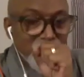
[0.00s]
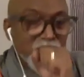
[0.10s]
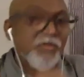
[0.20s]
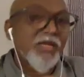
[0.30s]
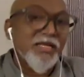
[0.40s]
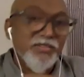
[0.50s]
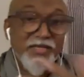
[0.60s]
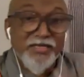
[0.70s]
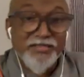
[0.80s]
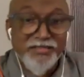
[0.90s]
role as
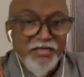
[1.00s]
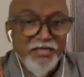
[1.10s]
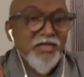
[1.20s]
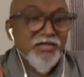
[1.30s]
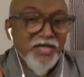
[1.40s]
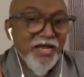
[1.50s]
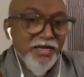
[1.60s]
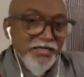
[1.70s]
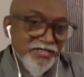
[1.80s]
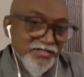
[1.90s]
well as
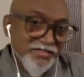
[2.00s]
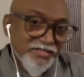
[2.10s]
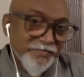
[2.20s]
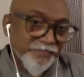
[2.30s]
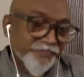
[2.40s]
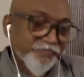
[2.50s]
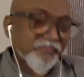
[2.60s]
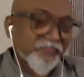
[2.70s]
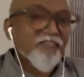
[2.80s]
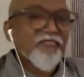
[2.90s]
sciences
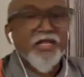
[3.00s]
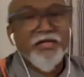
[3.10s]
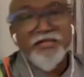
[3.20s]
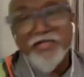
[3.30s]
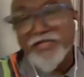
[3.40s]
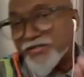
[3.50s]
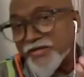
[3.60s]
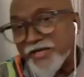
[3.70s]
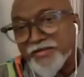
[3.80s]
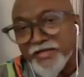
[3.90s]
mm. these
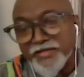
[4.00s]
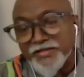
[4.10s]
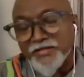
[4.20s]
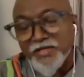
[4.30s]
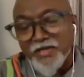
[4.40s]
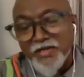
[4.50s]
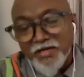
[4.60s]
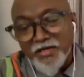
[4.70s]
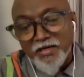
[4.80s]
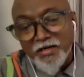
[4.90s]
three things
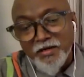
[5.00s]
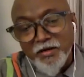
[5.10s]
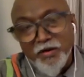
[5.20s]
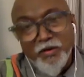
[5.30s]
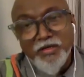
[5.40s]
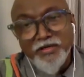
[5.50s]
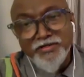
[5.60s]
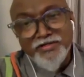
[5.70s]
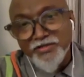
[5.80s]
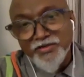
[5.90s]
uh, all
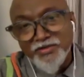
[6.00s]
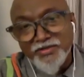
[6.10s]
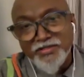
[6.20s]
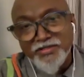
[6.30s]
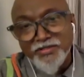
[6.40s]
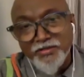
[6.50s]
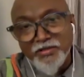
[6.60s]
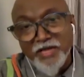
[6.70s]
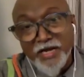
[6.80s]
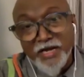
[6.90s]
institutions
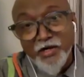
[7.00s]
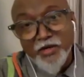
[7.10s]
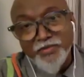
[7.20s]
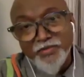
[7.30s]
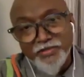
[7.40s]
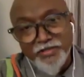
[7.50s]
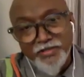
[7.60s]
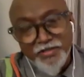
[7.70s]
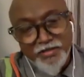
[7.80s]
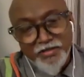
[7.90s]
should adopt
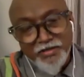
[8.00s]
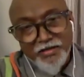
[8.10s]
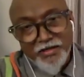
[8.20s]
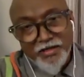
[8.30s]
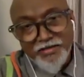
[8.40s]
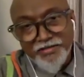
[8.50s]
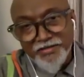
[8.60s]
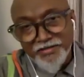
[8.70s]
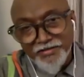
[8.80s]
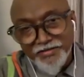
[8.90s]
art
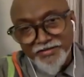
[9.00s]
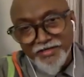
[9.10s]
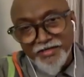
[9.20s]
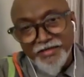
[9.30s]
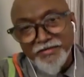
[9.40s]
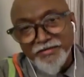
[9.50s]
design